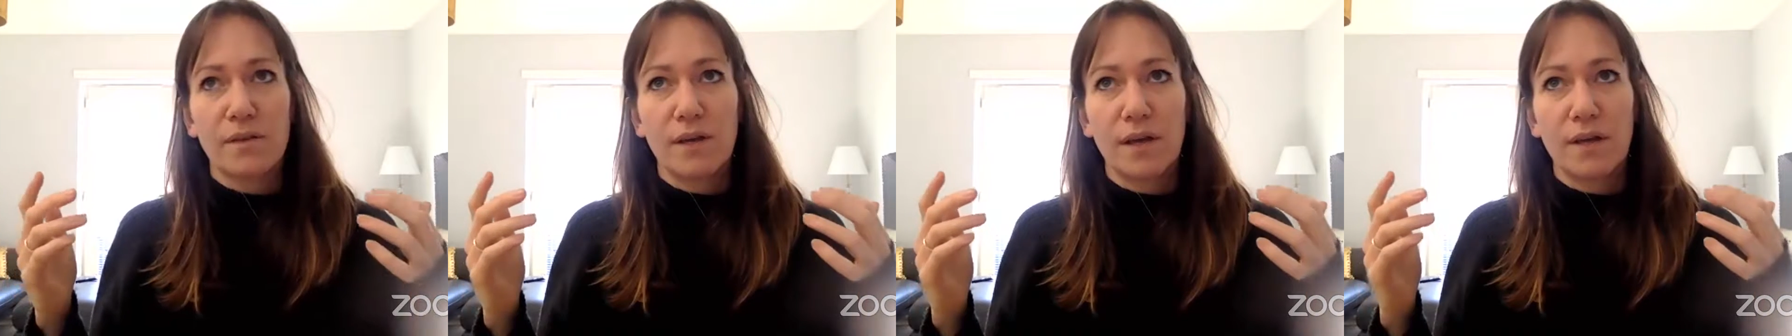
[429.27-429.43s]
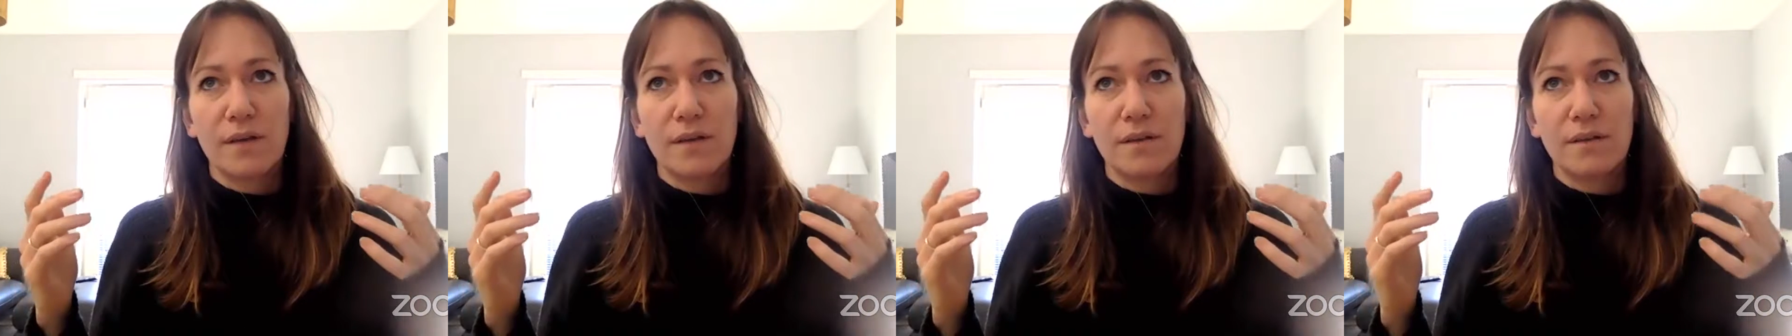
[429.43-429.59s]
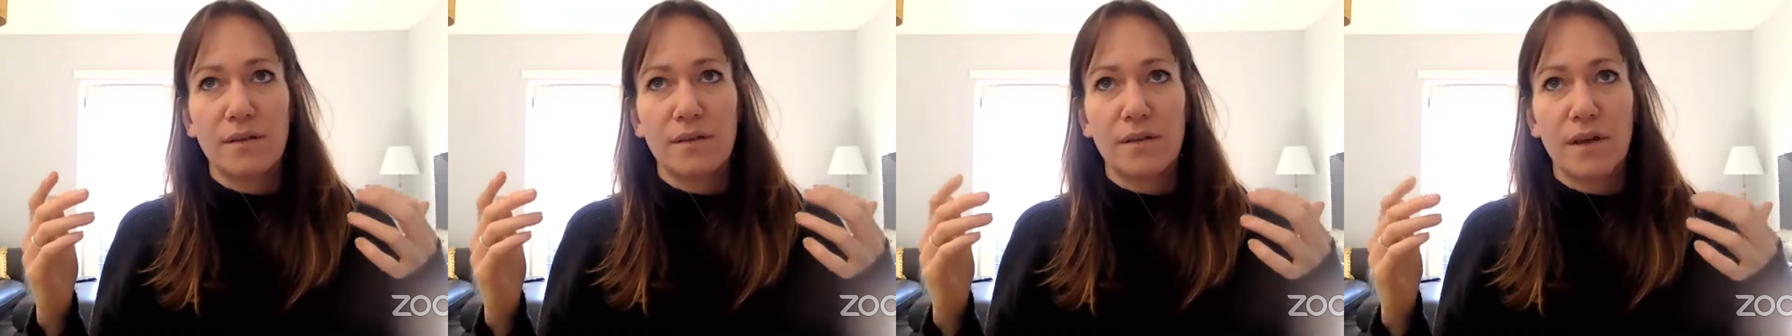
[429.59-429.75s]

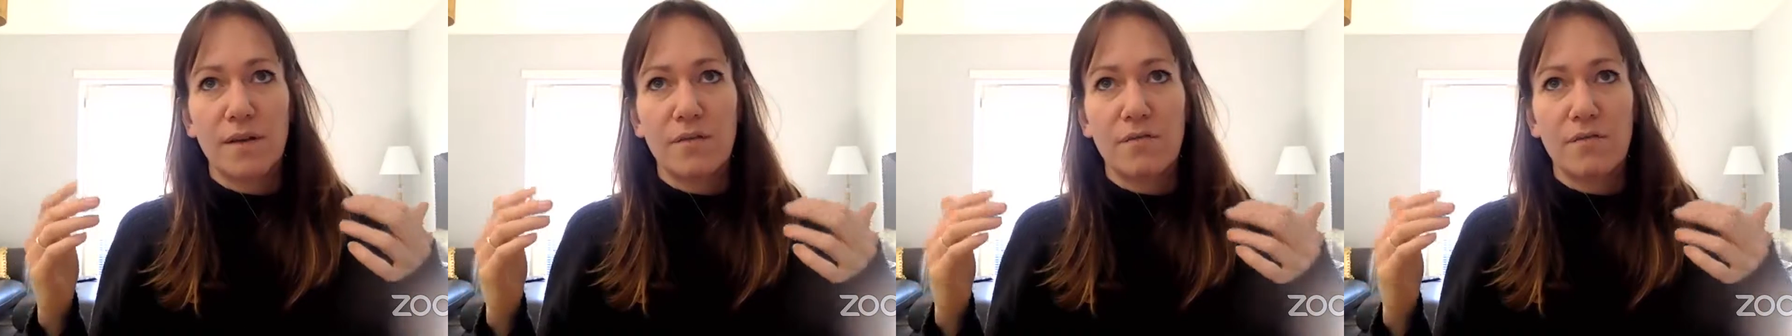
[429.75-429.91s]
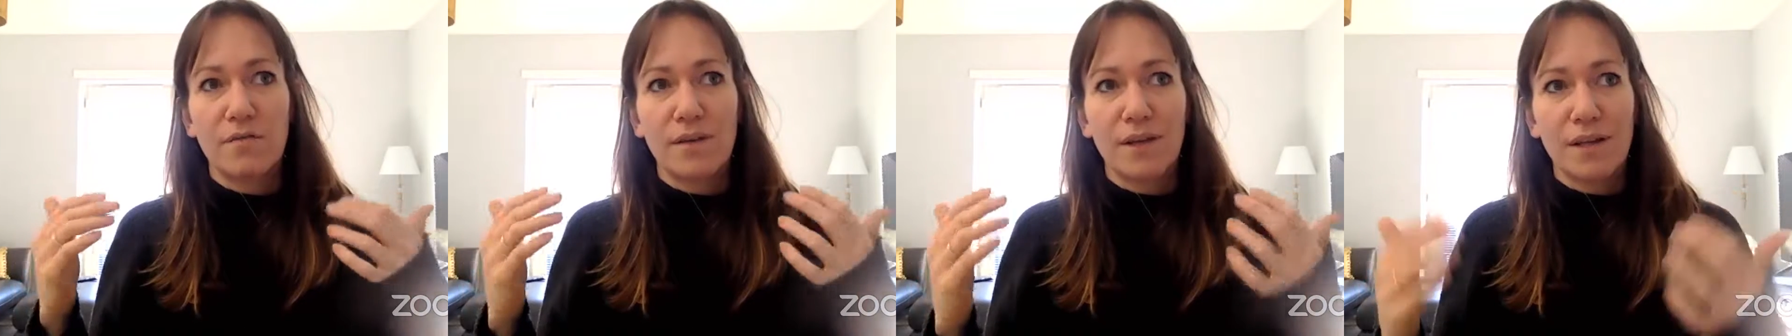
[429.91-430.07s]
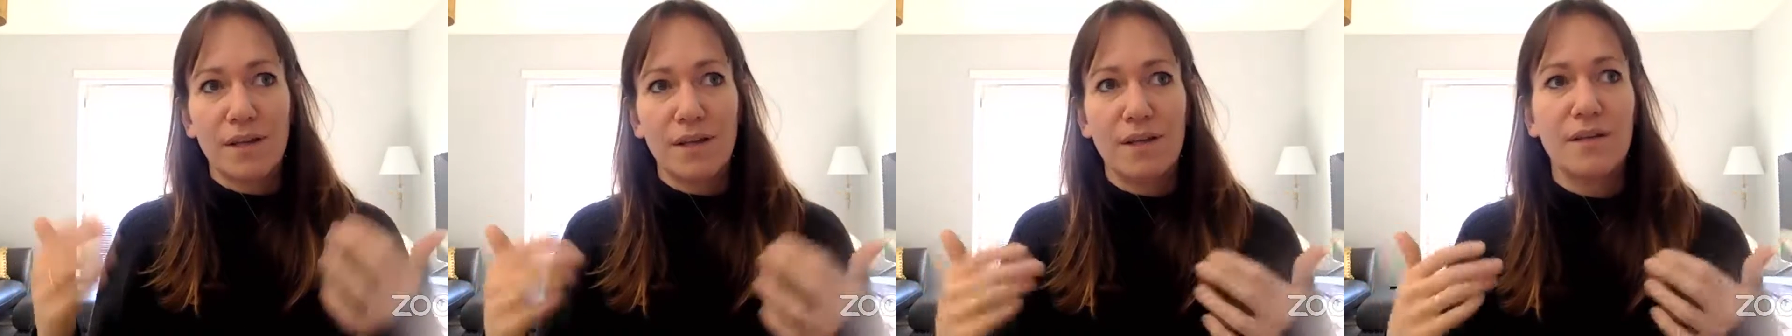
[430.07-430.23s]

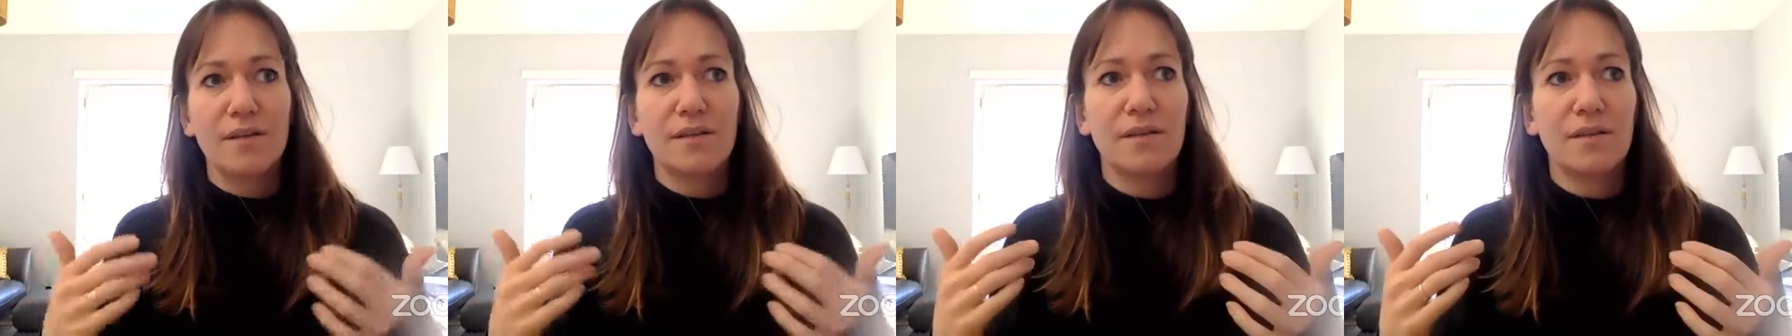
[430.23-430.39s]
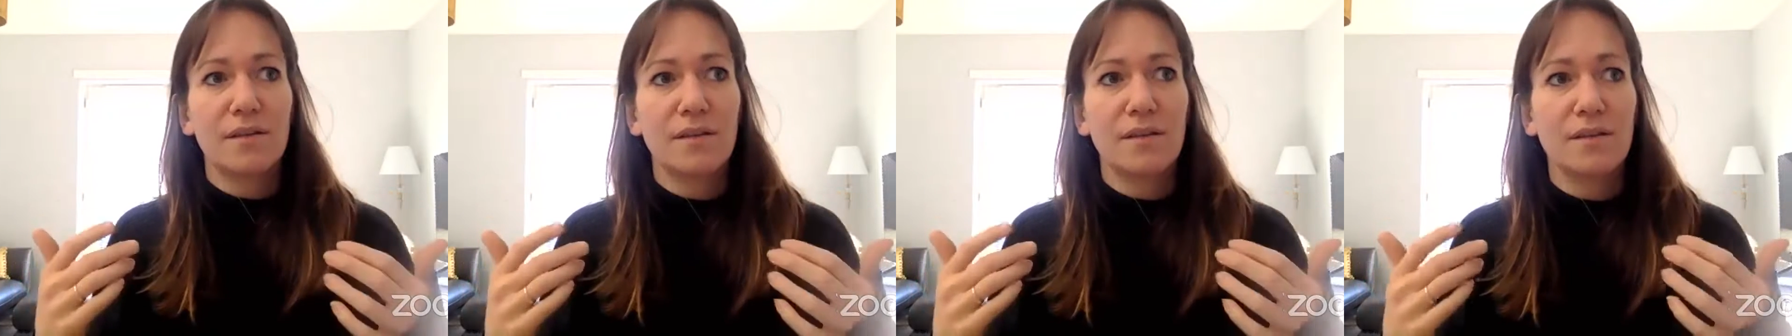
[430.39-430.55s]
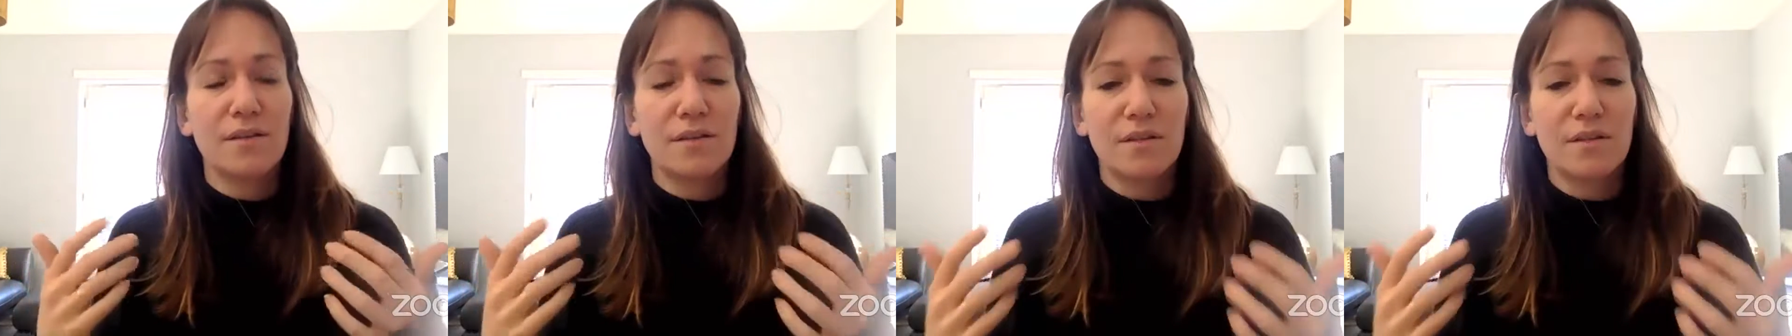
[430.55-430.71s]
and
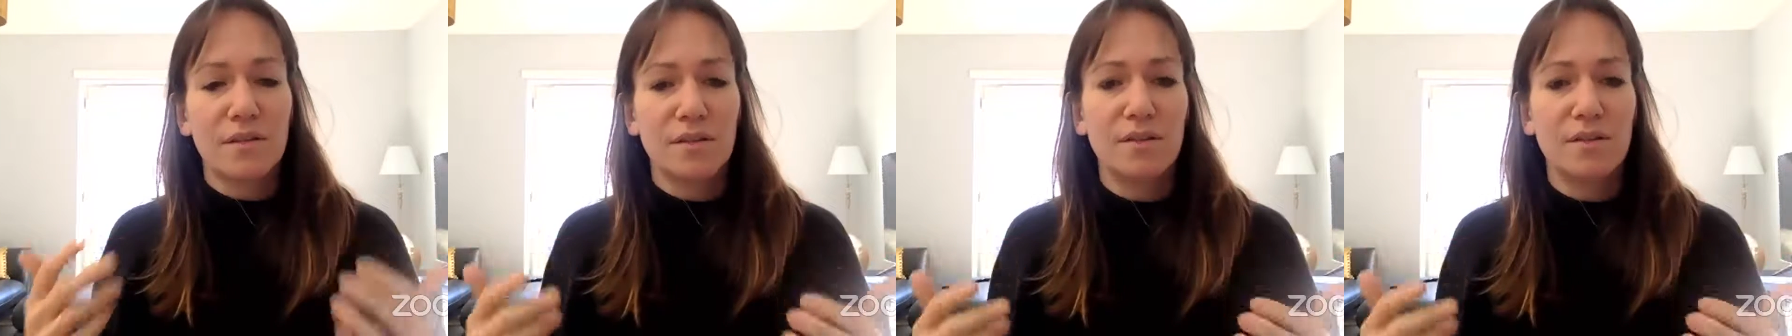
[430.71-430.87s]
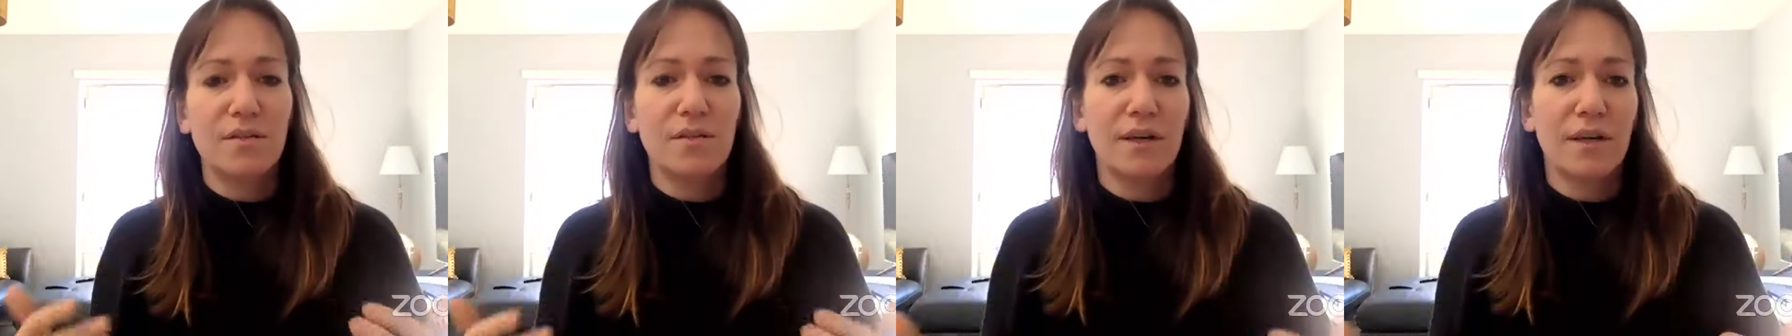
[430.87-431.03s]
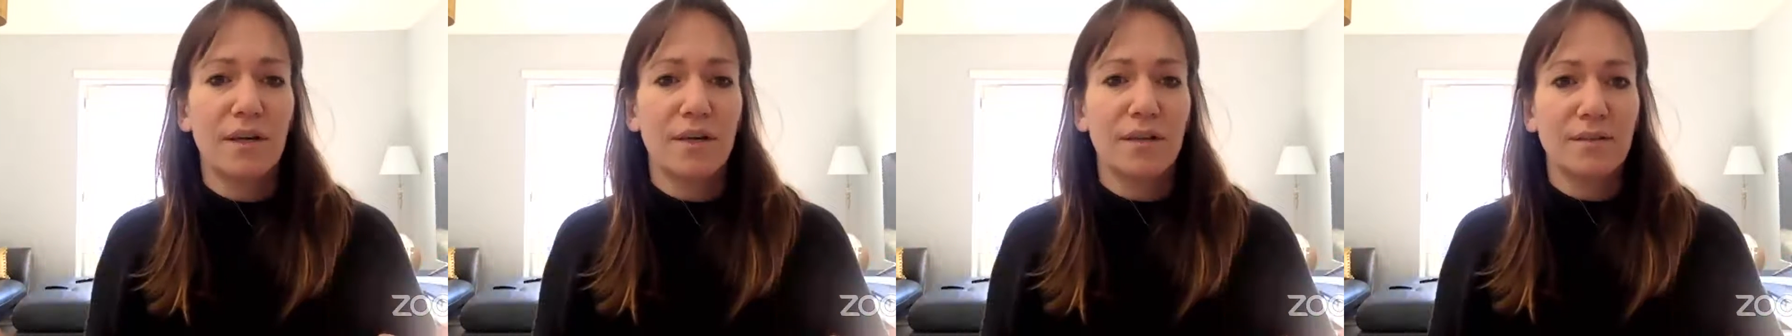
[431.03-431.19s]
really
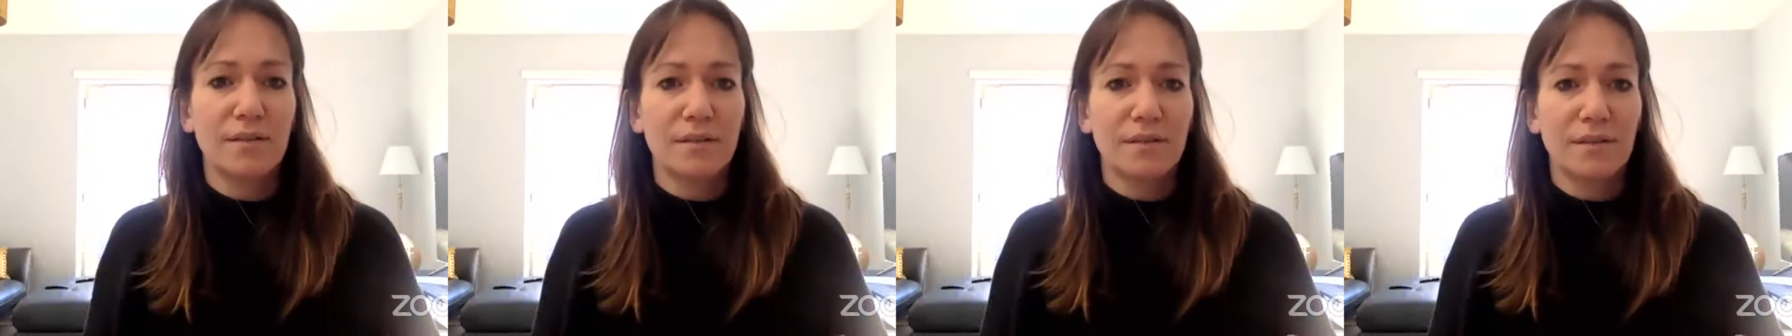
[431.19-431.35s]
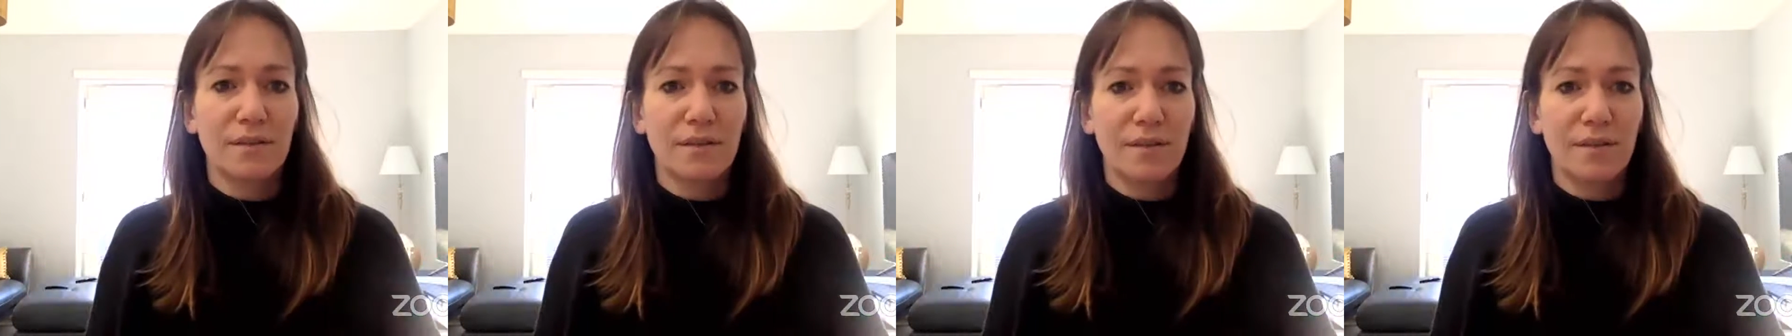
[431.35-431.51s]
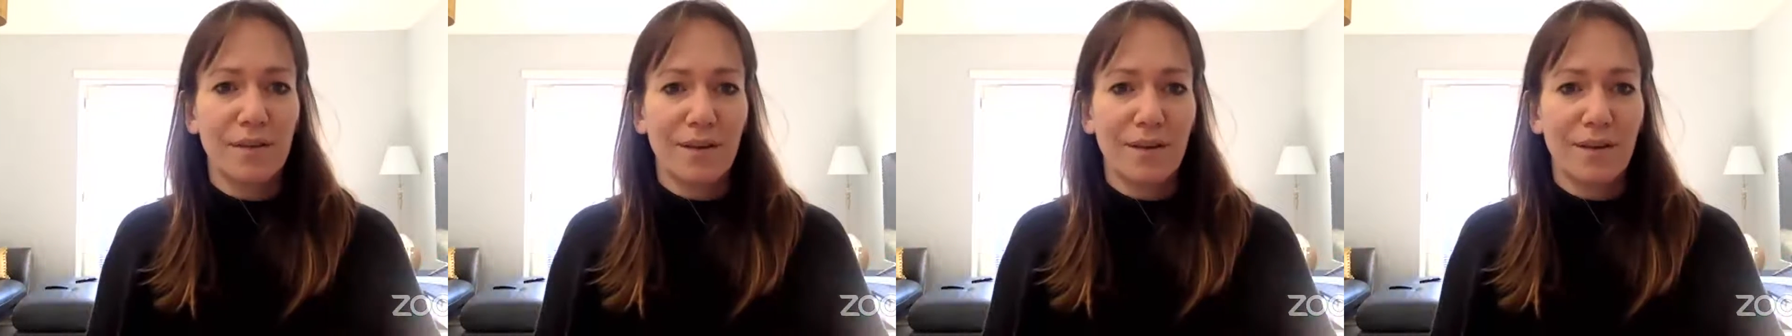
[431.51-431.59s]
considering